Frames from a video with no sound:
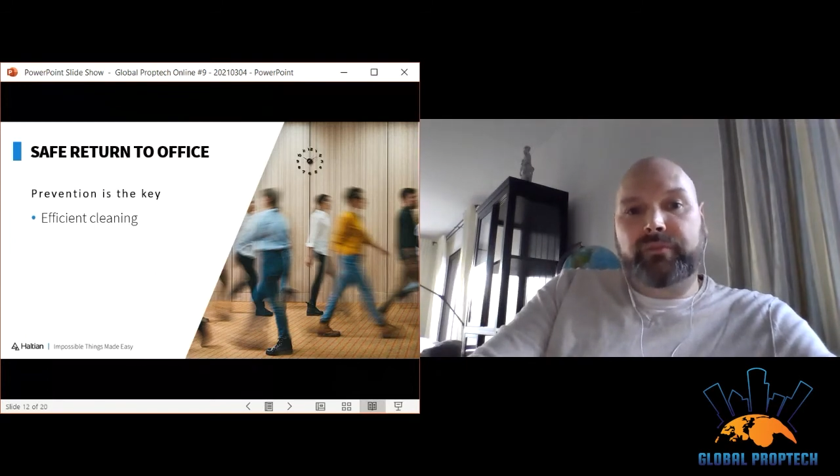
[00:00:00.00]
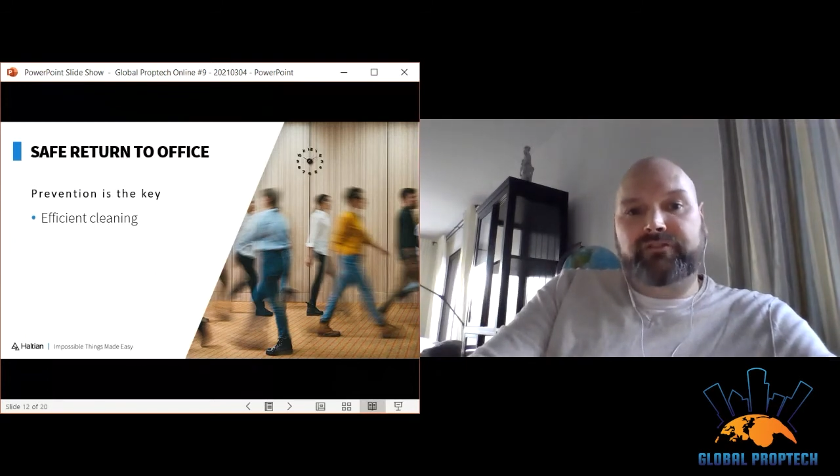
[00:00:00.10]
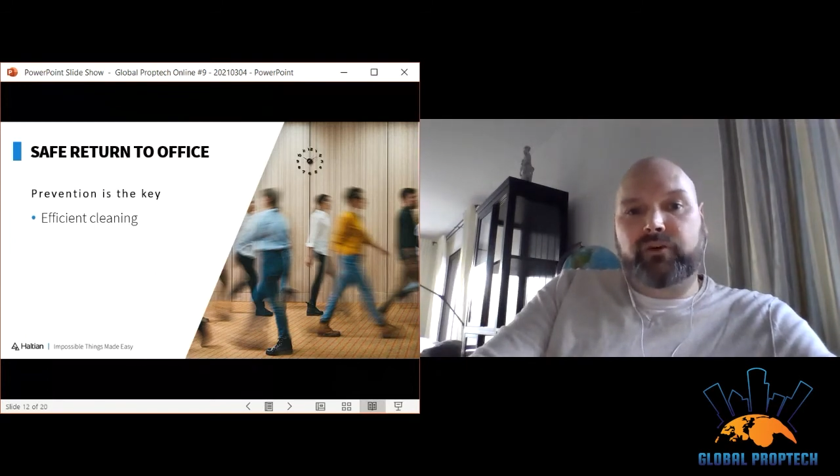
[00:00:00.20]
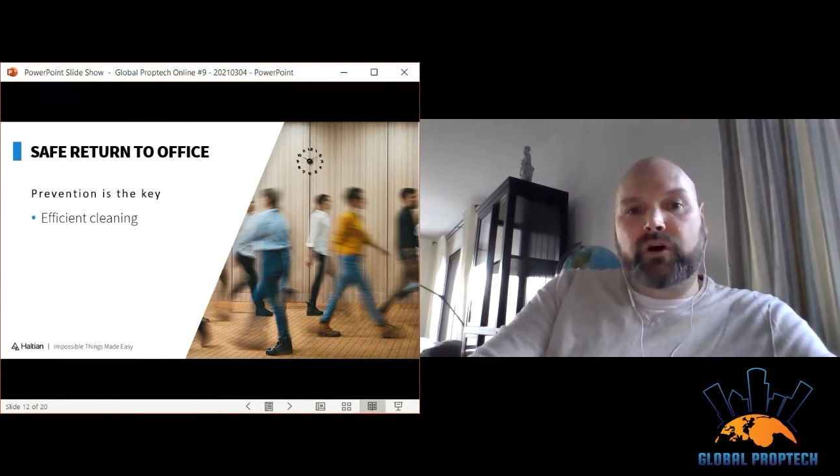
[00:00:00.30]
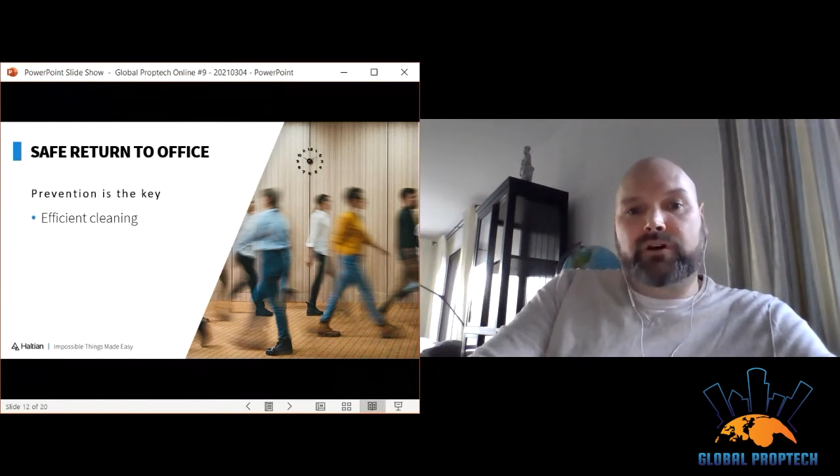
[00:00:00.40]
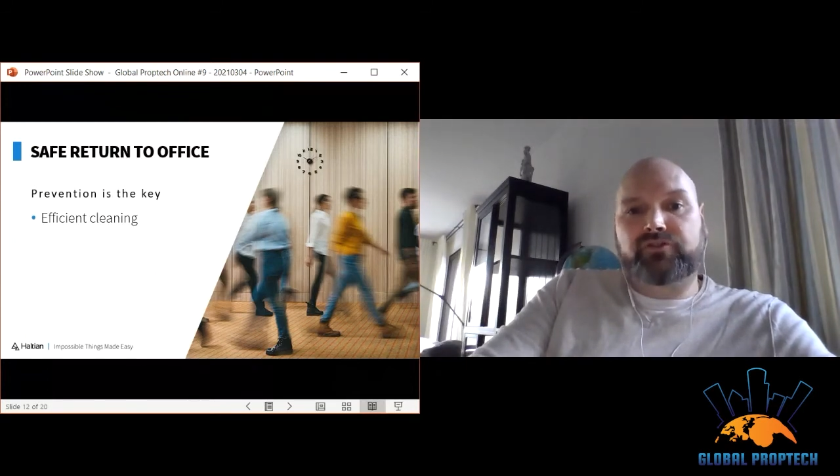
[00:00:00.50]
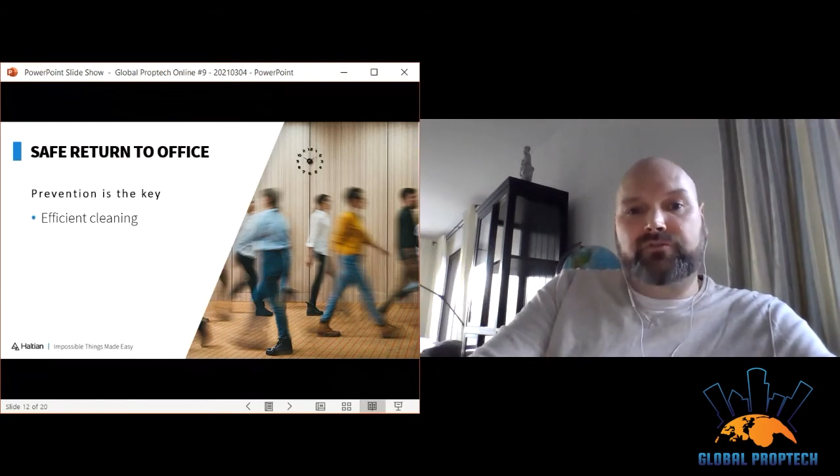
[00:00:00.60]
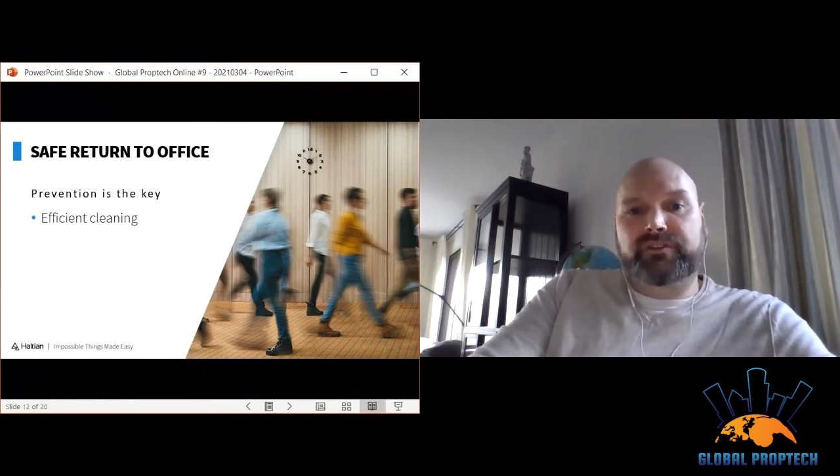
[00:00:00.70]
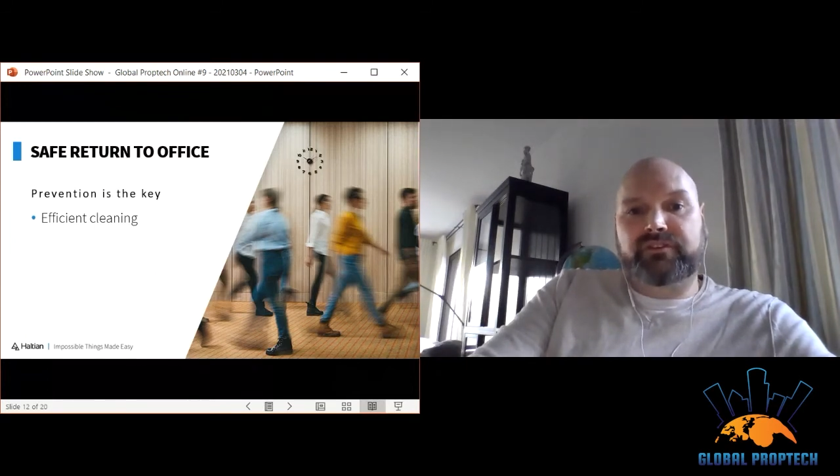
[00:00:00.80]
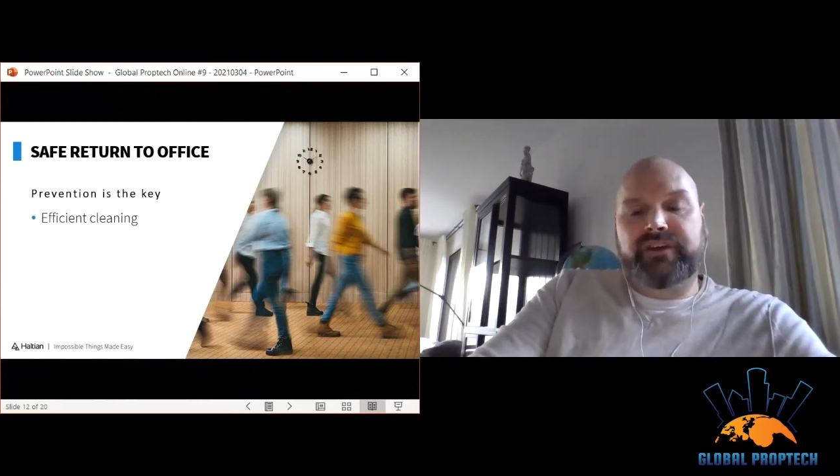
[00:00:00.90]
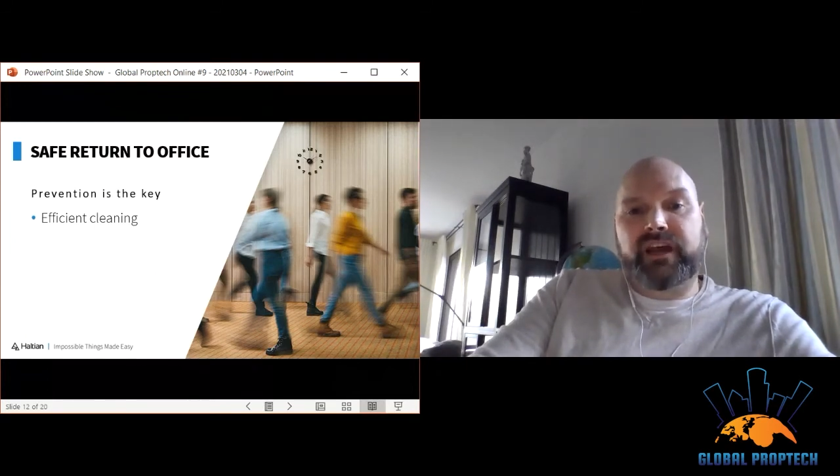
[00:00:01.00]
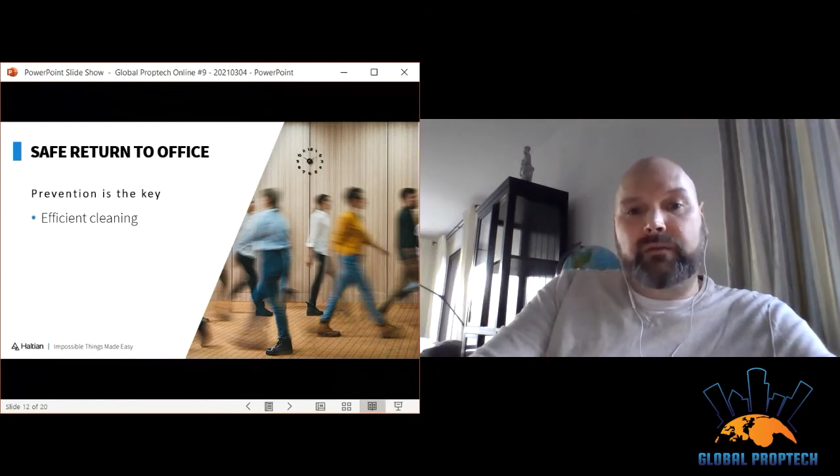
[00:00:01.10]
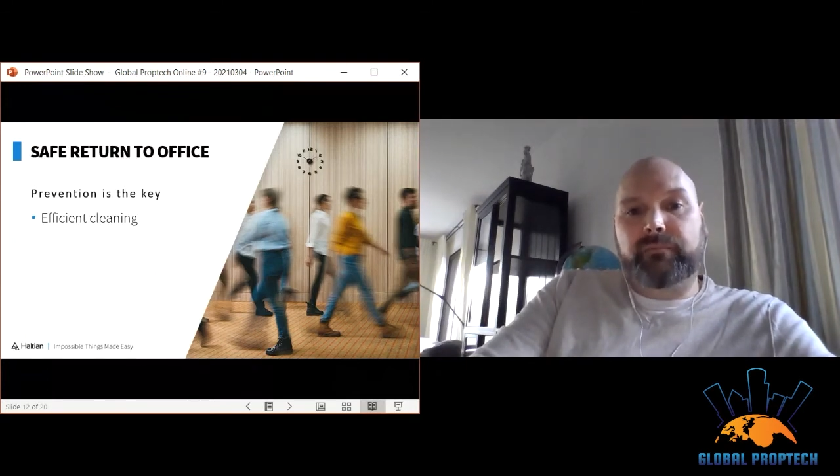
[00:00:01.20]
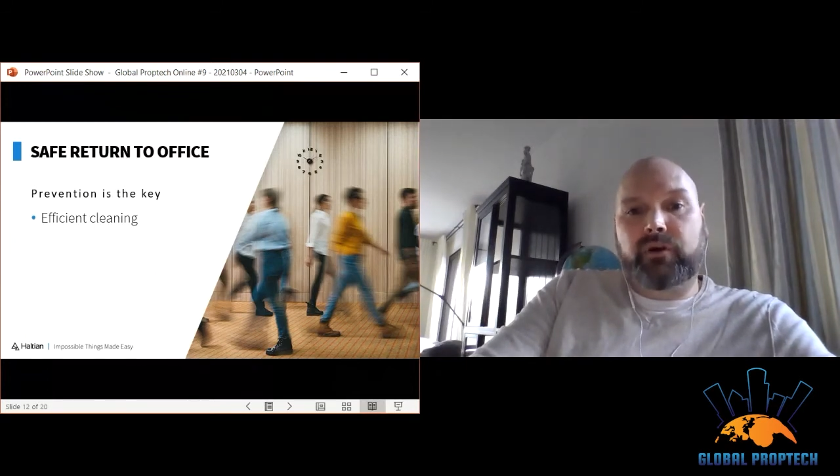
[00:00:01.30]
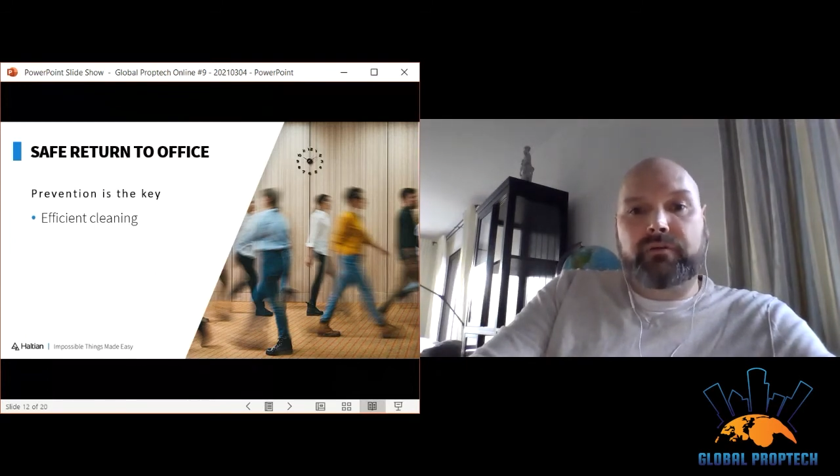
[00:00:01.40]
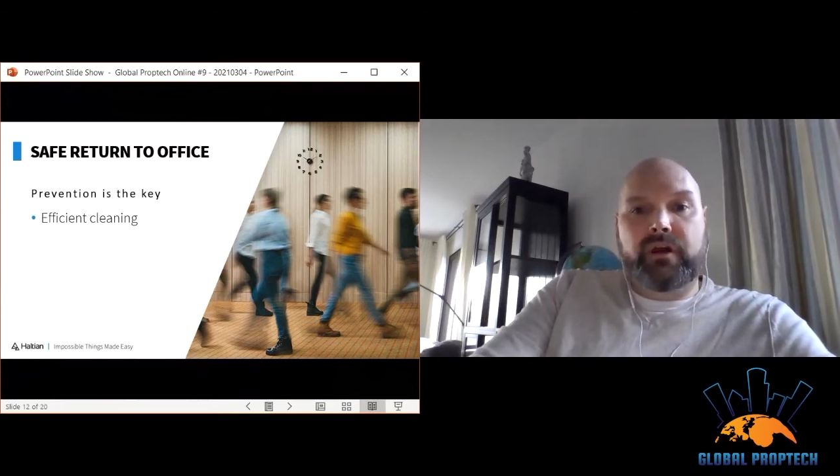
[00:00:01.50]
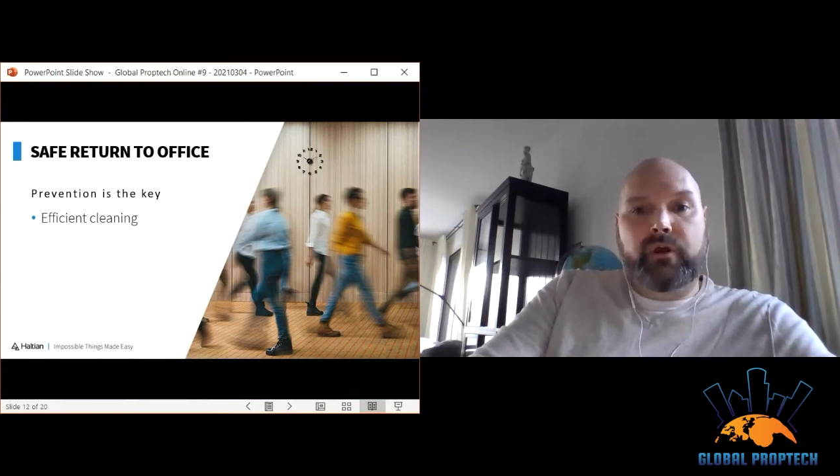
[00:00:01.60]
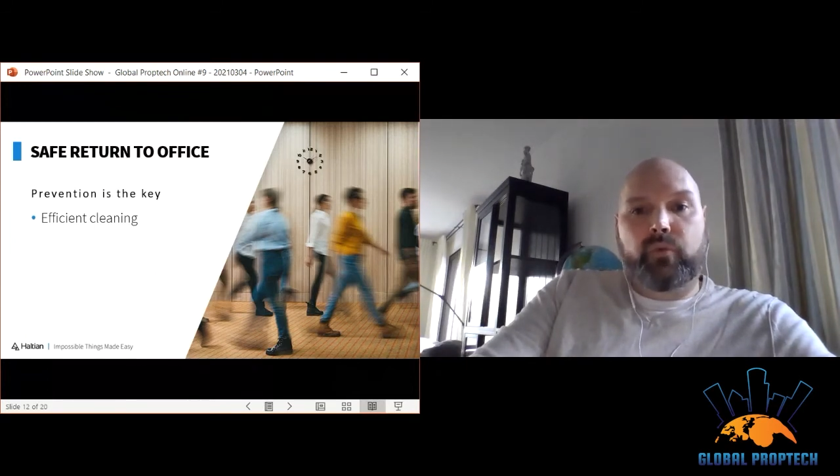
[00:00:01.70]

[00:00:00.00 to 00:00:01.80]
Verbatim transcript: if the washroom is available,